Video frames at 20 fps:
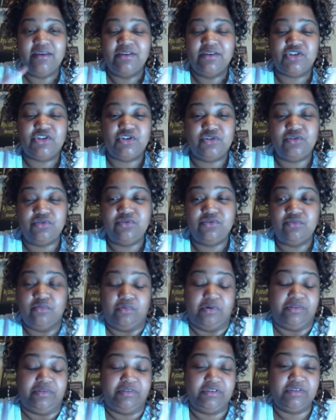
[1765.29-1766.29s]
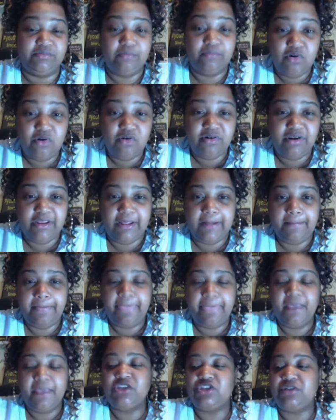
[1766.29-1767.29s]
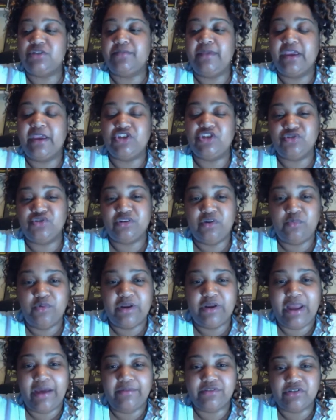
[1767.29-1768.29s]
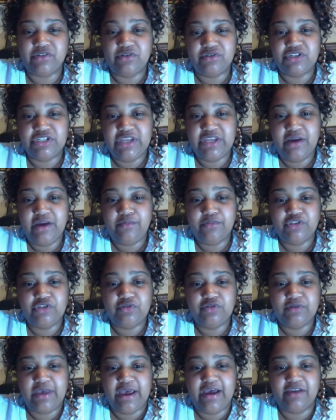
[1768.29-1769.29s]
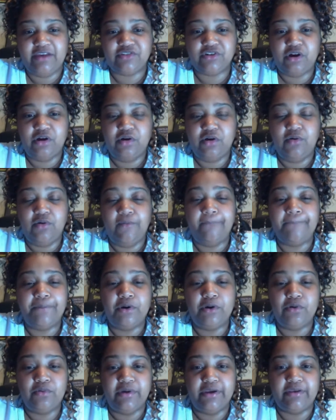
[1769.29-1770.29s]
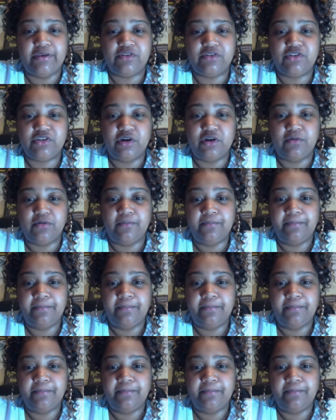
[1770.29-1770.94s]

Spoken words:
this morning to make sure that what I was going to share with you guys are on point. So